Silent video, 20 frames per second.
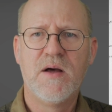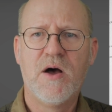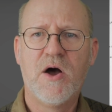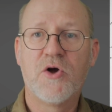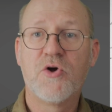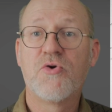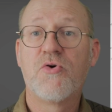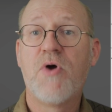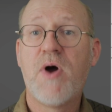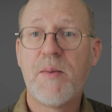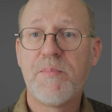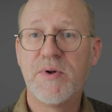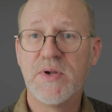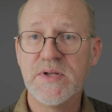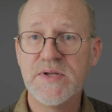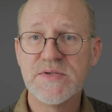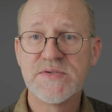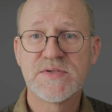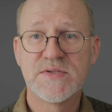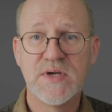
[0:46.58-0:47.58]

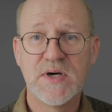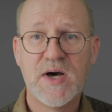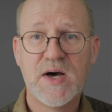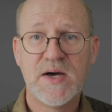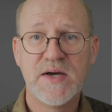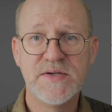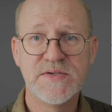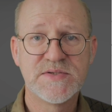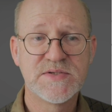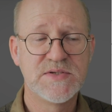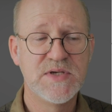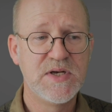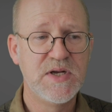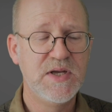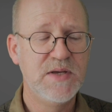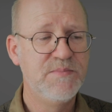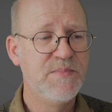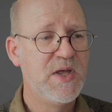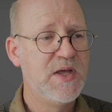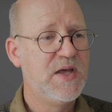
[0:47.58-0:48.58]
Acropolis, the high
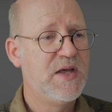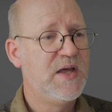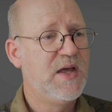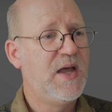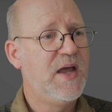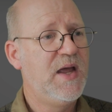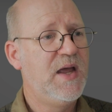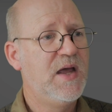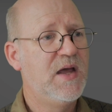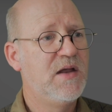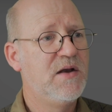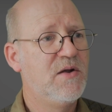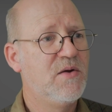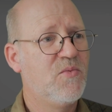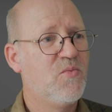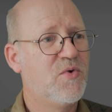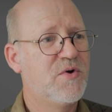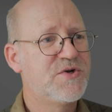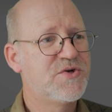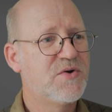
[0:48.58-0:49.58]
city, and
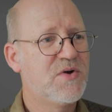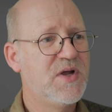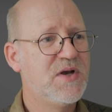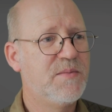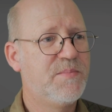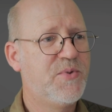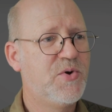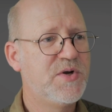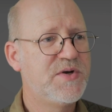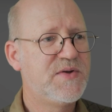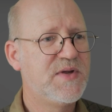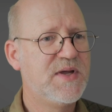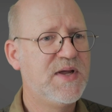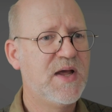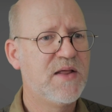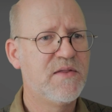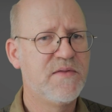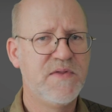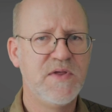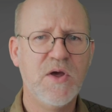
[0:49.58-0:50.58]
we're trying to put
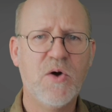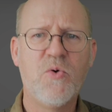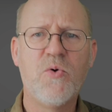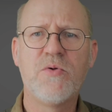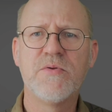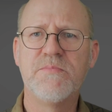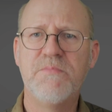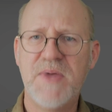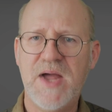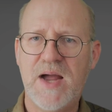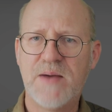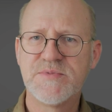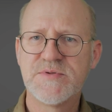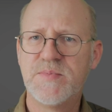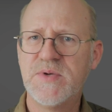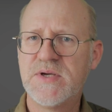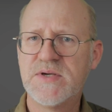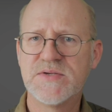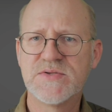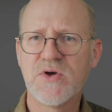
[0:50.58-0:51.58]
together the old maps
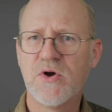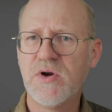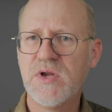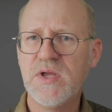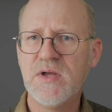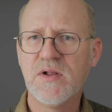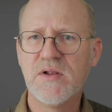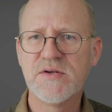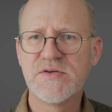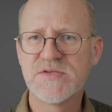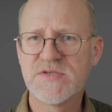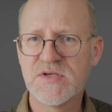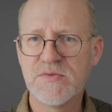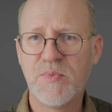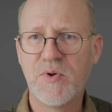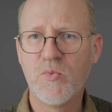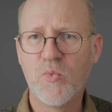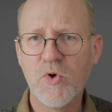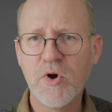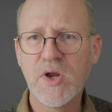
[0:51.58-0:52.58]
because archaeologists have
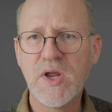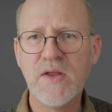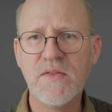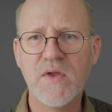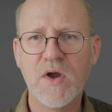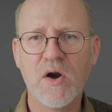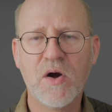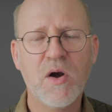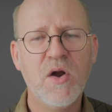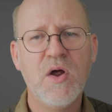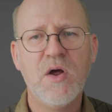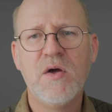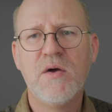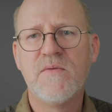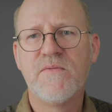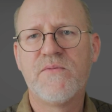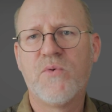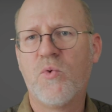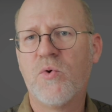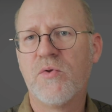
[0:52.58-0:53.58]
been working there
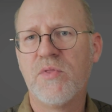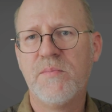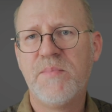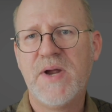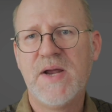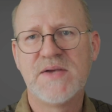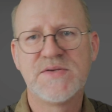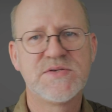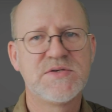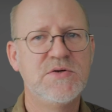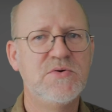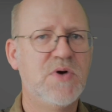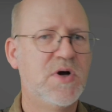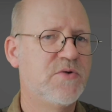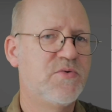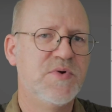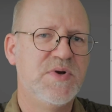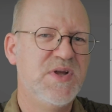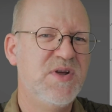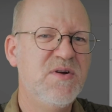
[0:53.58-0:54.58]
for the past
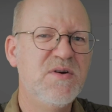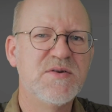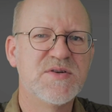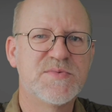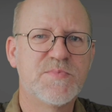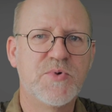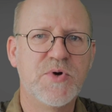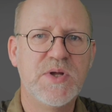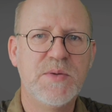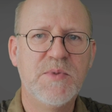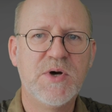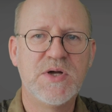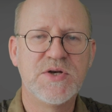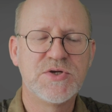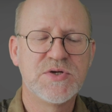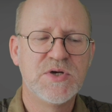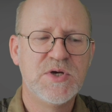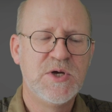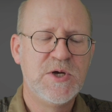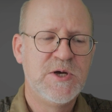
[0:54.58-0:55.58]
200 years pretty
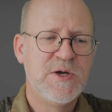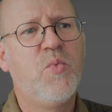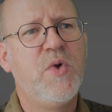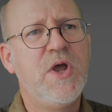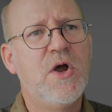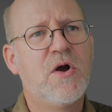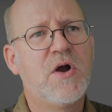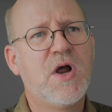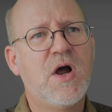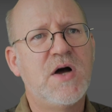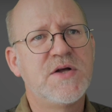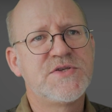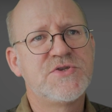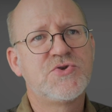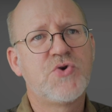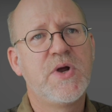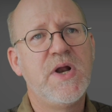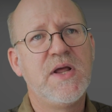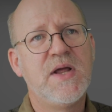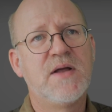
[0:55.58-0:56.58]
much. We are
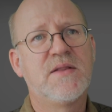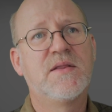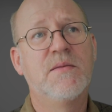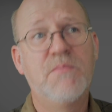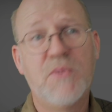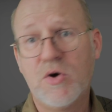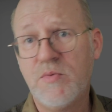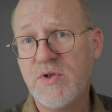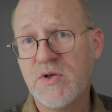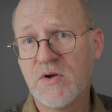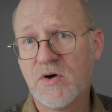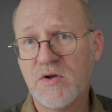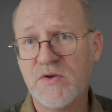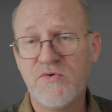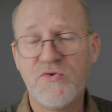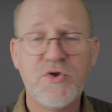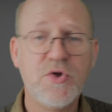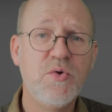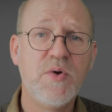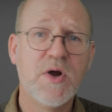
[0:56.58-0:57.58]
concentrating at the moment
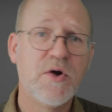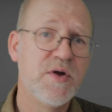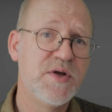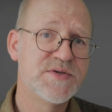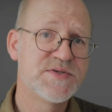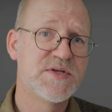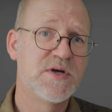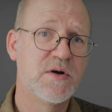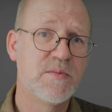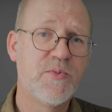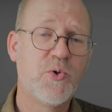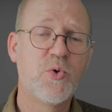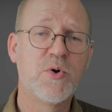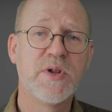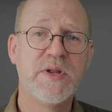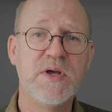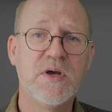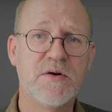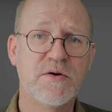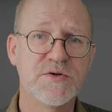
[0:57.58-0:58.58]
on two areas that are
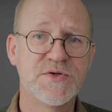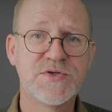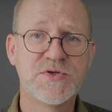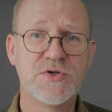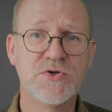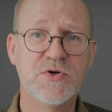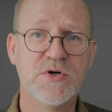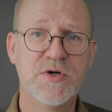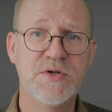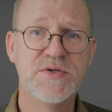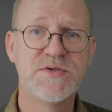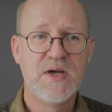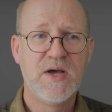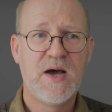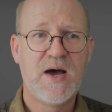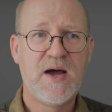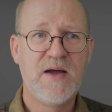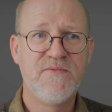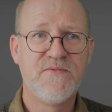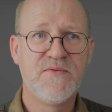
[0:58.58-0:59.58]
poorly understood.
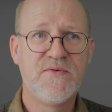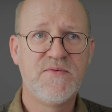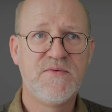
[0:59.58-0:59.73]
I've